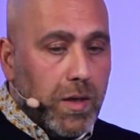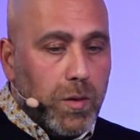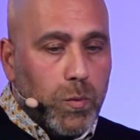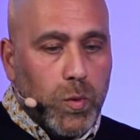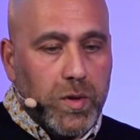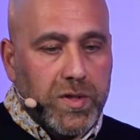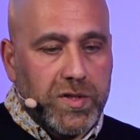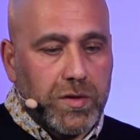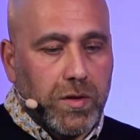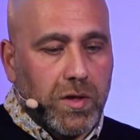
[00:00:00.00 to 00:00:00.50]

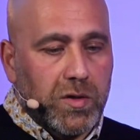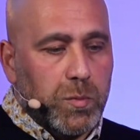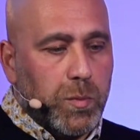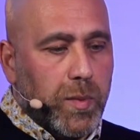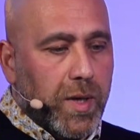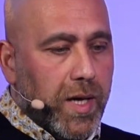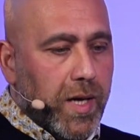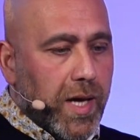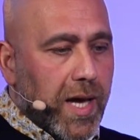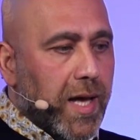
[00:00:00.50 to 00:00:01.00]
We start
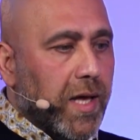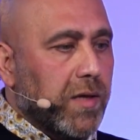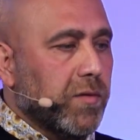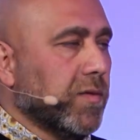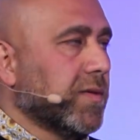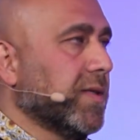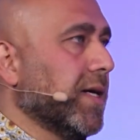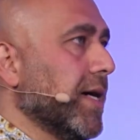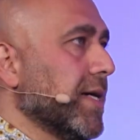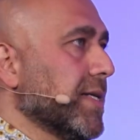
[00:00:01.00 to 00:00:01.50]
by
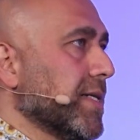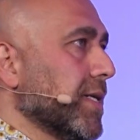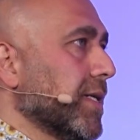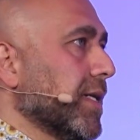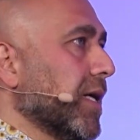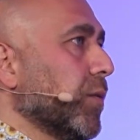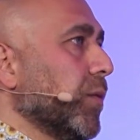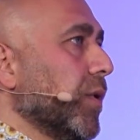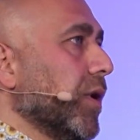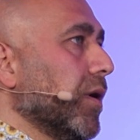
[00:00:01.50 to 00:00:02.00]
advertising
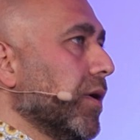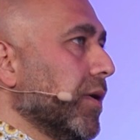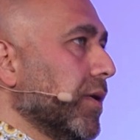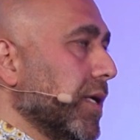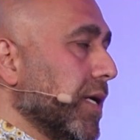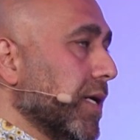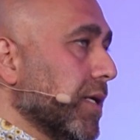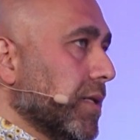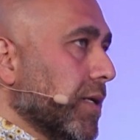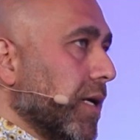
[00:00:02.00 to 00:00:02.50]
that we
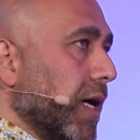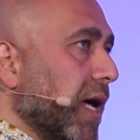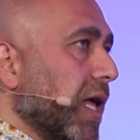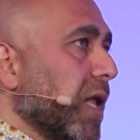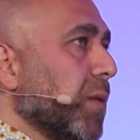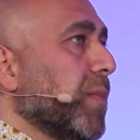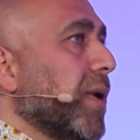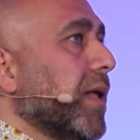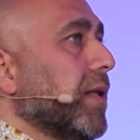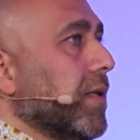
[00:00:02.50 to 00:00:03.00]
need
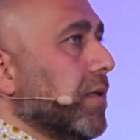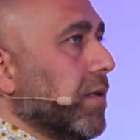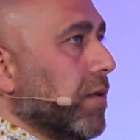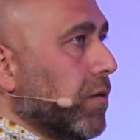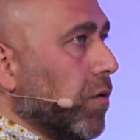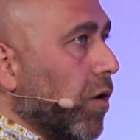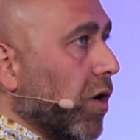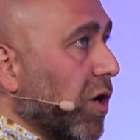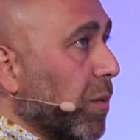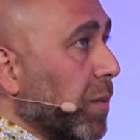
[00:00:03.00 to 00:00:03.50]
help and
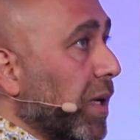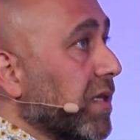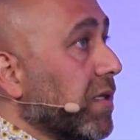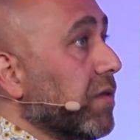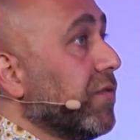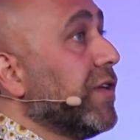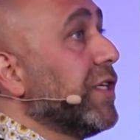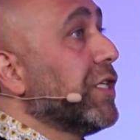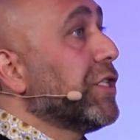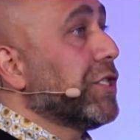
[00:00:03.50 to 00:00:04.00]
talk about
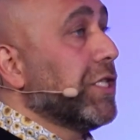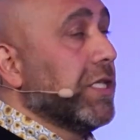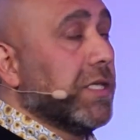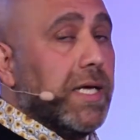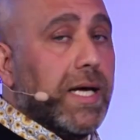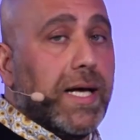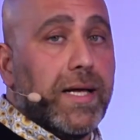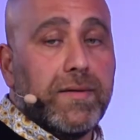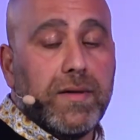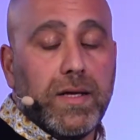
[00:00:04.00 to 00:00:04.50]
the vision
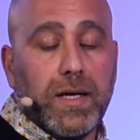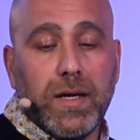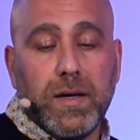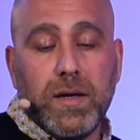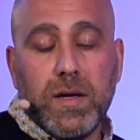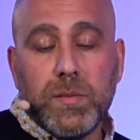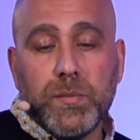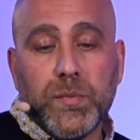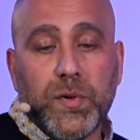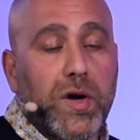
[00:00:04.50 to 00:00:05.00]
and the
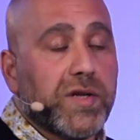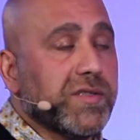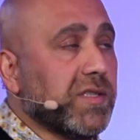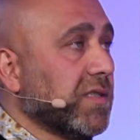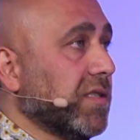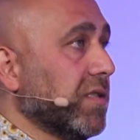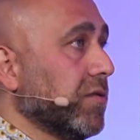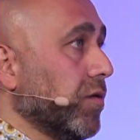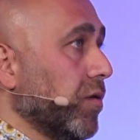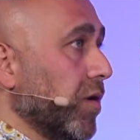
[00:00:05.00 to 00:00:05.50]

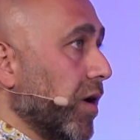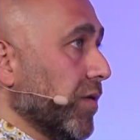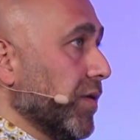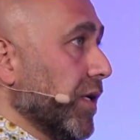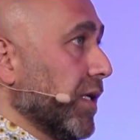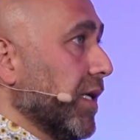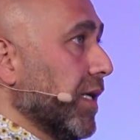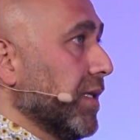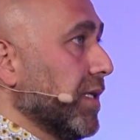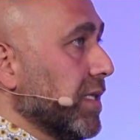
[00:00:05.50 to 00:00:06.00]
processes around
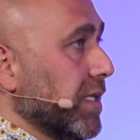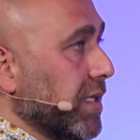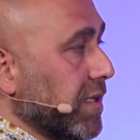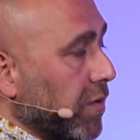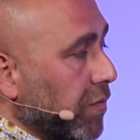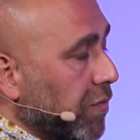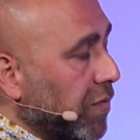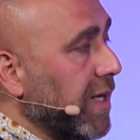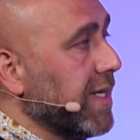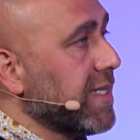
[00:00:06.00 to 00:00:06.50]
that. And this is
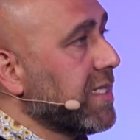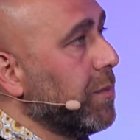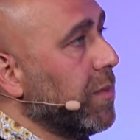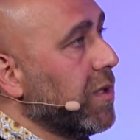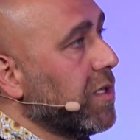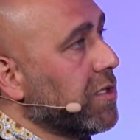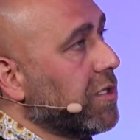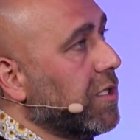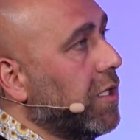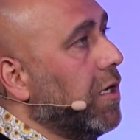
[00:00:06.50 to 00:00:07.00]
a
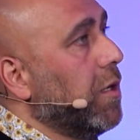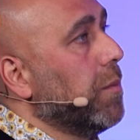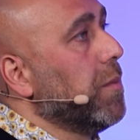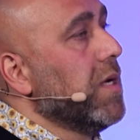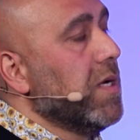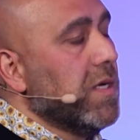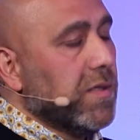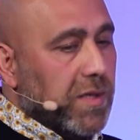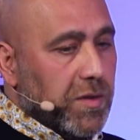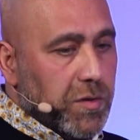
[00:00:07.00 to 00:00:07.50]
flexible job
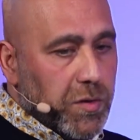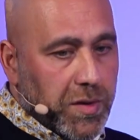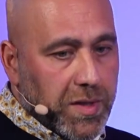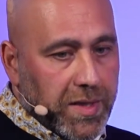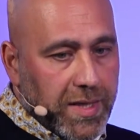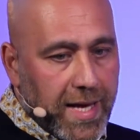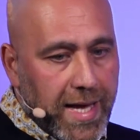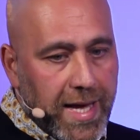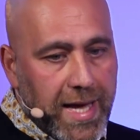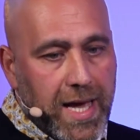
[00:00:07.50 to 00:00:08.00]
that you
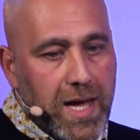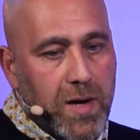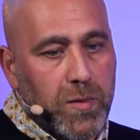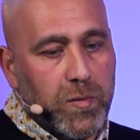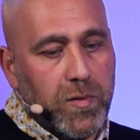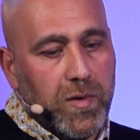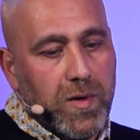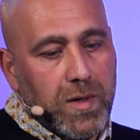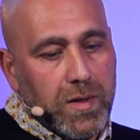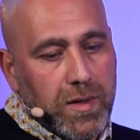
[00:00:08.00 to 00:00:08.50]
can have
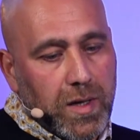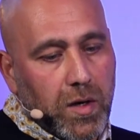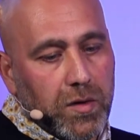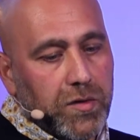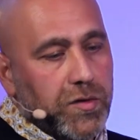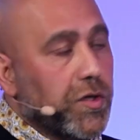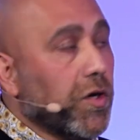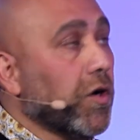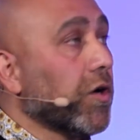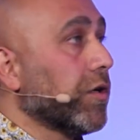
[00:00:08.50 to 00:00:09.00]

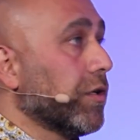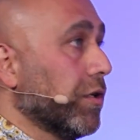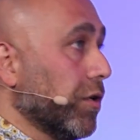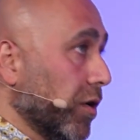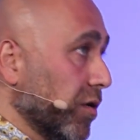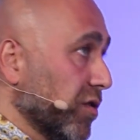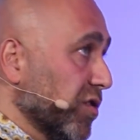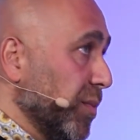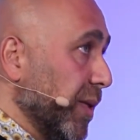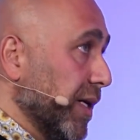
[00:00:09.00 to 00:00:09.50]
on your
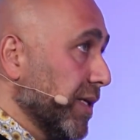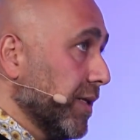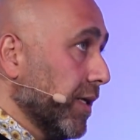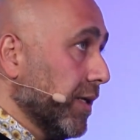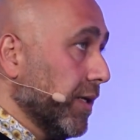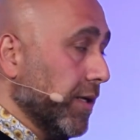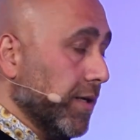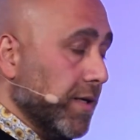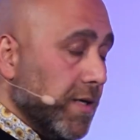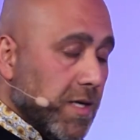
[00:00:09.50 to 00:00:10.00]
terms,
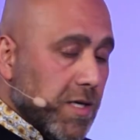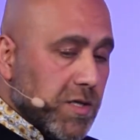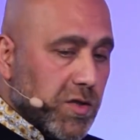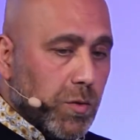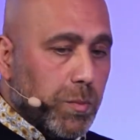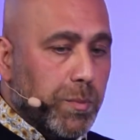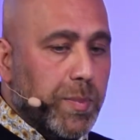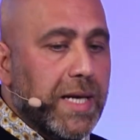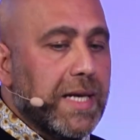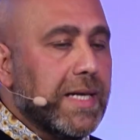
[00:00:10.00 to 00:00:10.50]
basically.
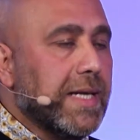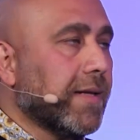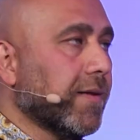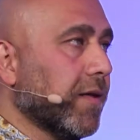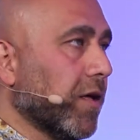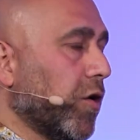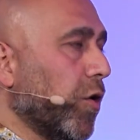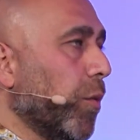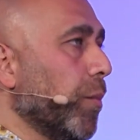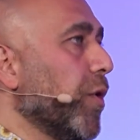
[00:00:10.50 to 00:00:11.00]
So building
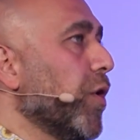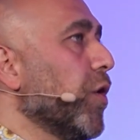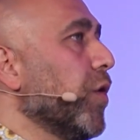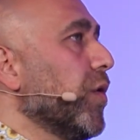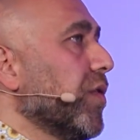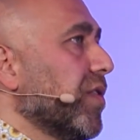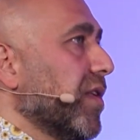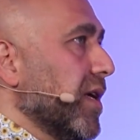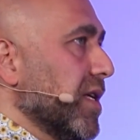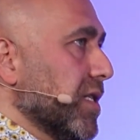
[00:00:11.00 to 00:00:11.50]
the
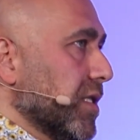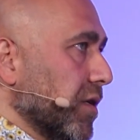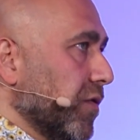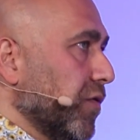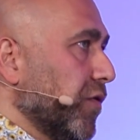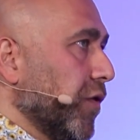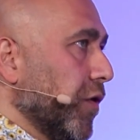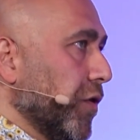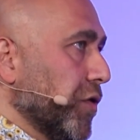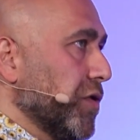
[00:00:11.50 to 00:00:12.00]
community is the
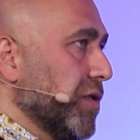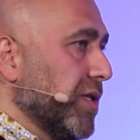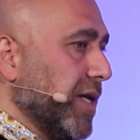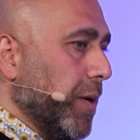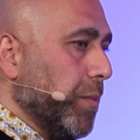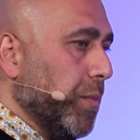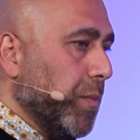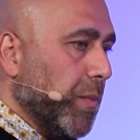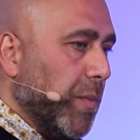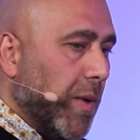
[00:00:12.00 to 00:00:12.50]
first
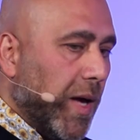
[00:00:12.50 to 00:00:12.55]
step.